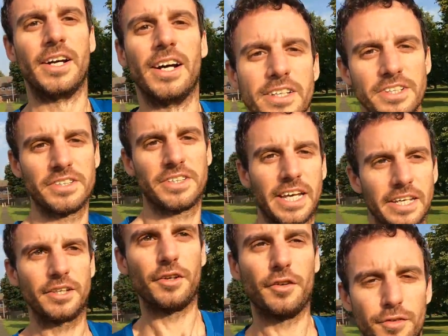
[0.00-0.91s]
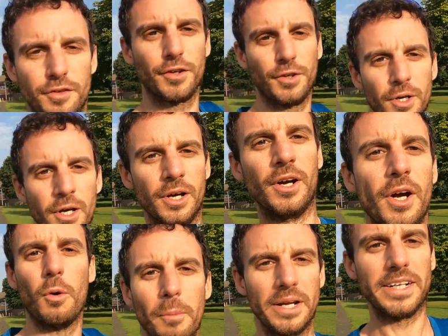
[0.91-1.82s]
as I take you through
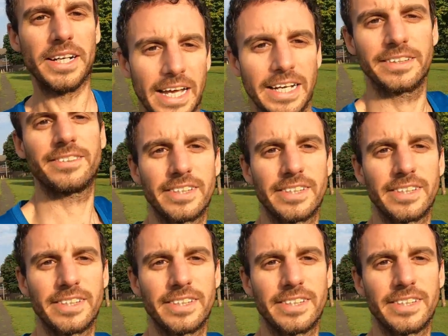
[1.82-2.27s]
what my next